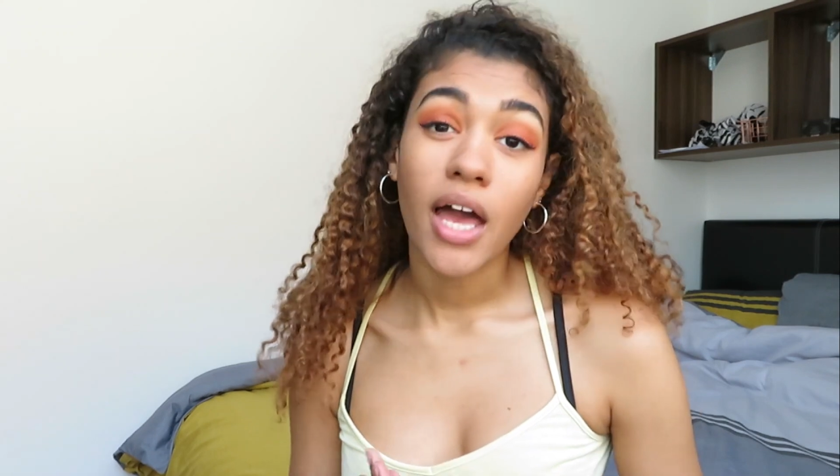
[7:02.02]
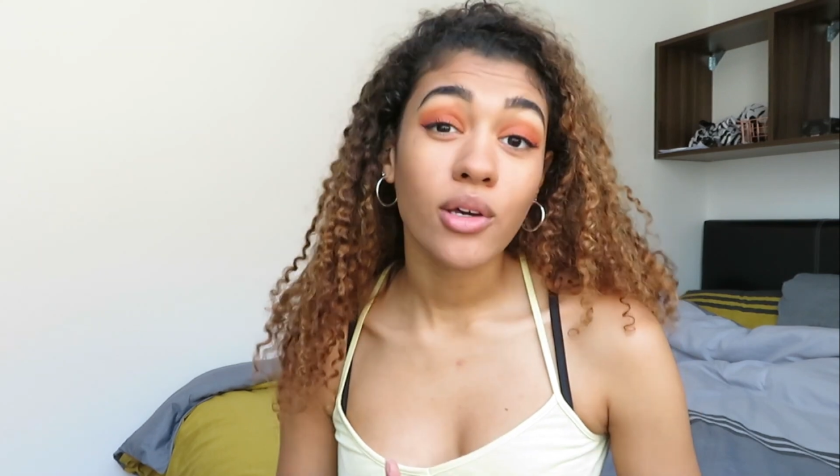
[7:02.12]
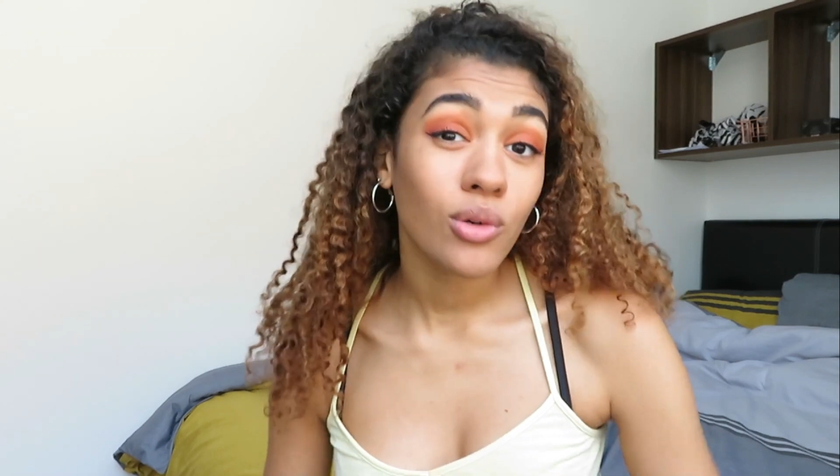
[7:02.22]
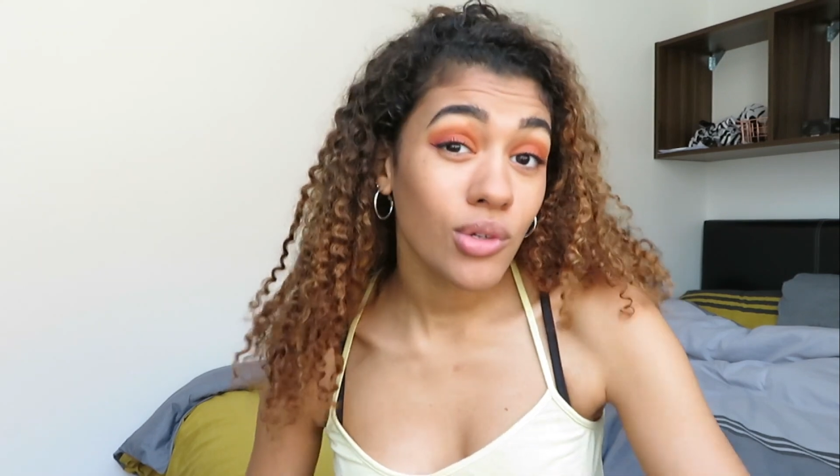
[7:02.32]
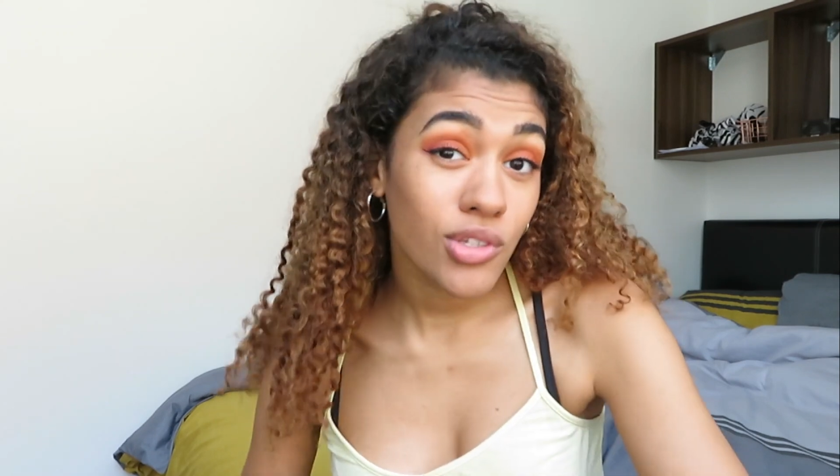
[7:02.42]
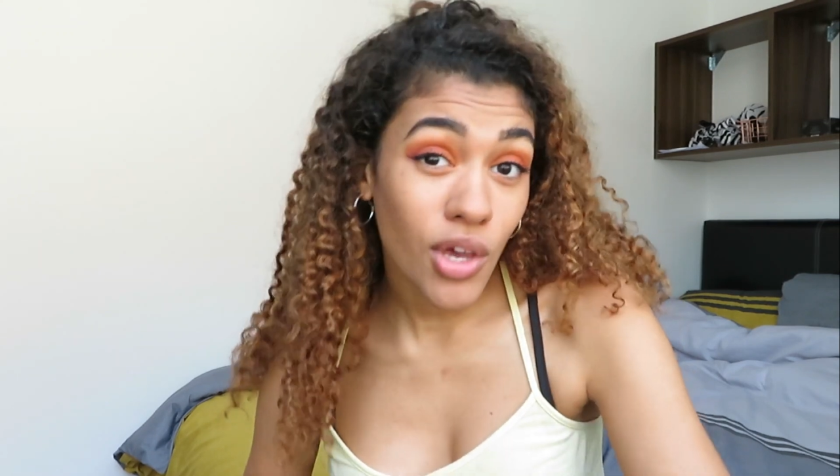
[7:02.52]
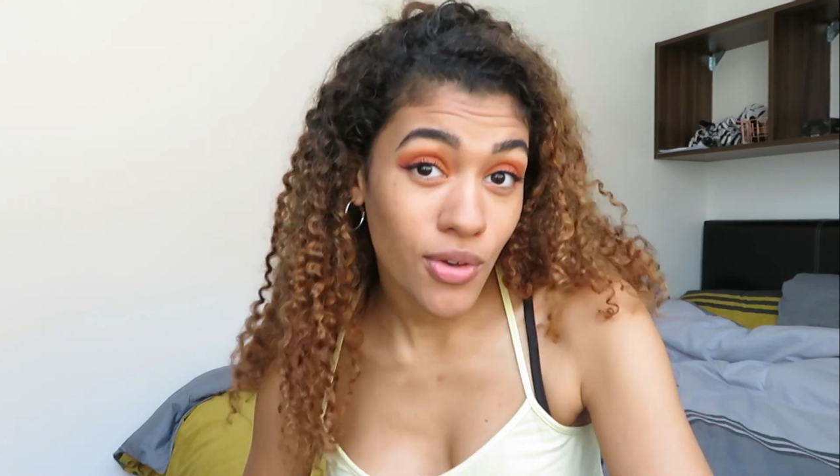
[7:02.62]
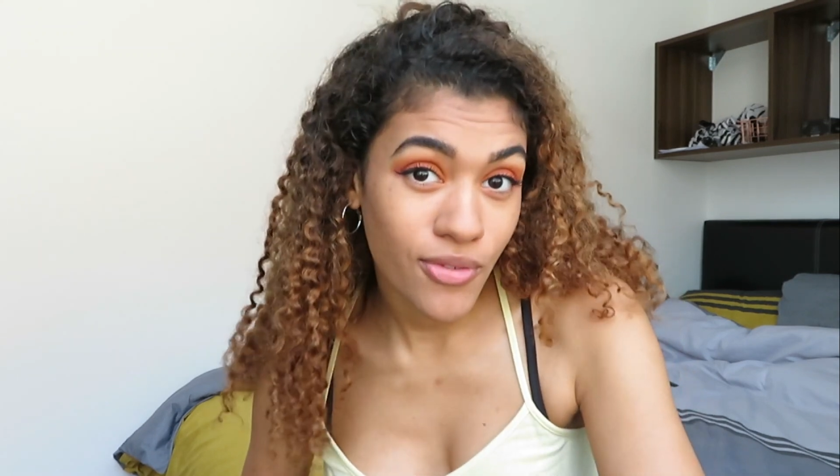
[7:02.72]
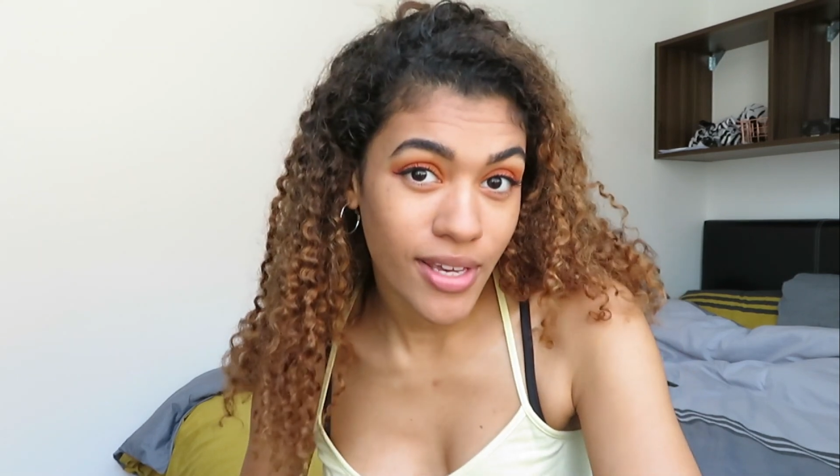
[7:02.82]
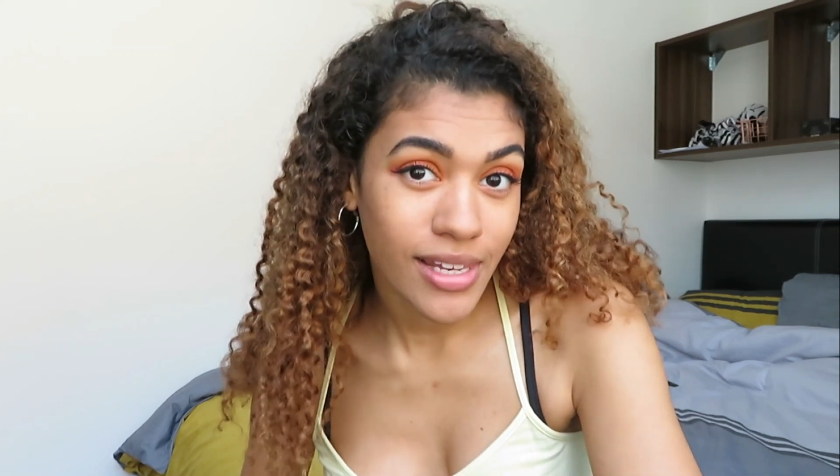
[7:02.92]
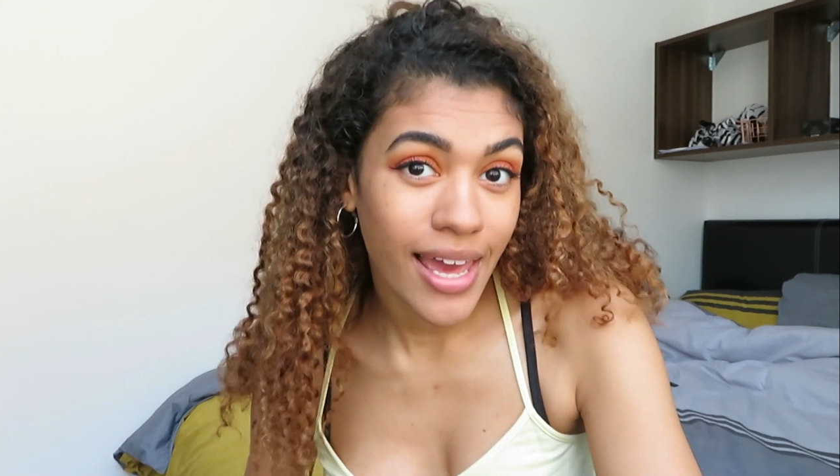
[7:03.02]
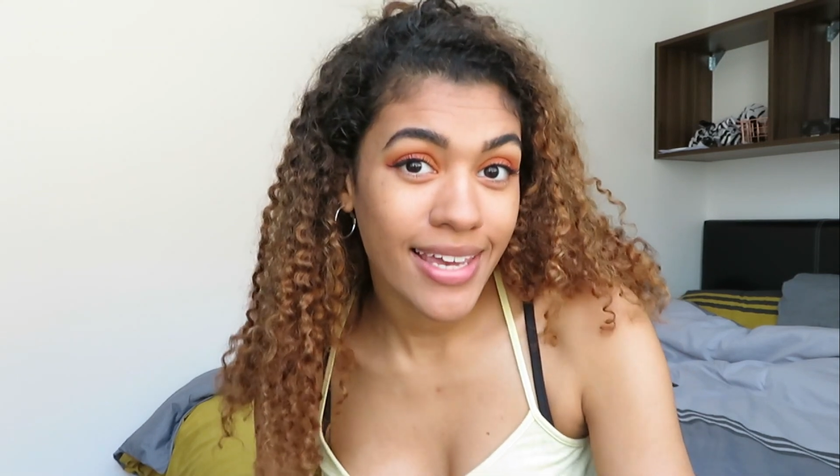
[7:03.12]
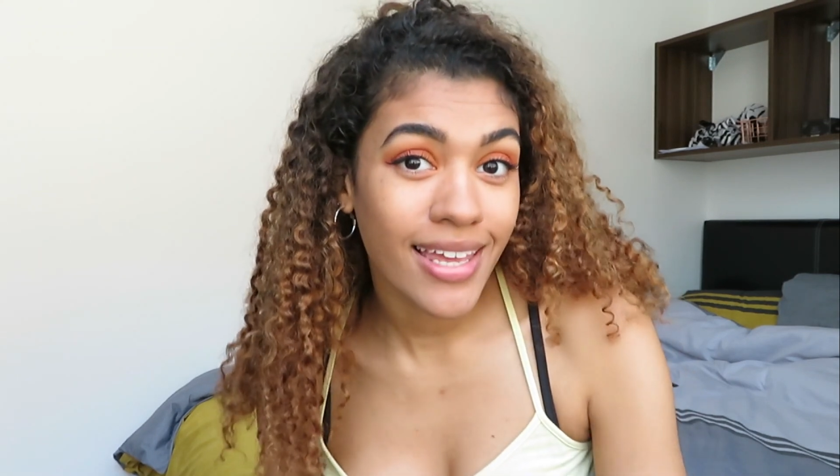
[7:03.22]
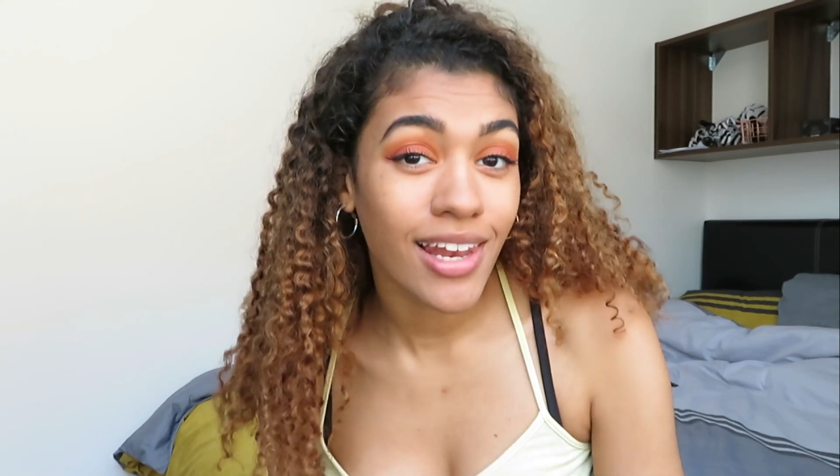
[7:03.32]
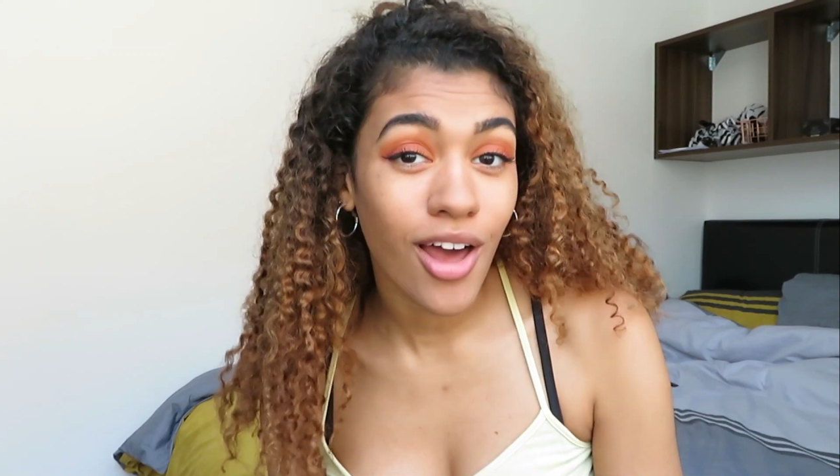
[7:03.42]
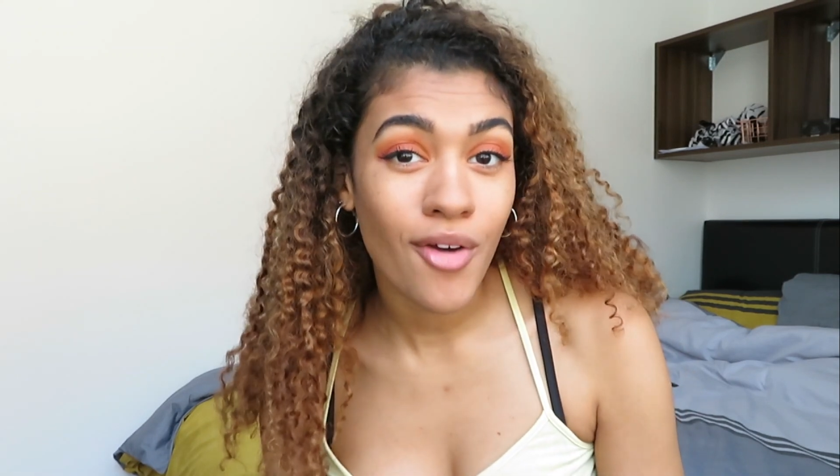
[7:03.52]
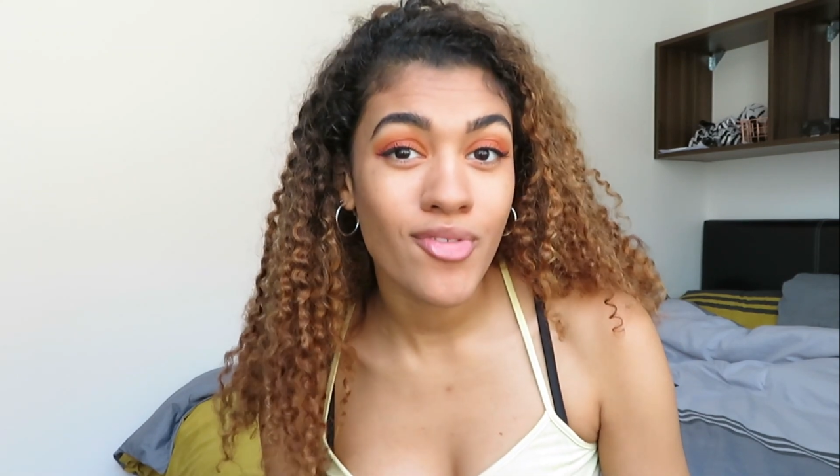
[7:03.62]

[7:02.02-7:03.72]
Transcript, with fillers: I also feel like a lot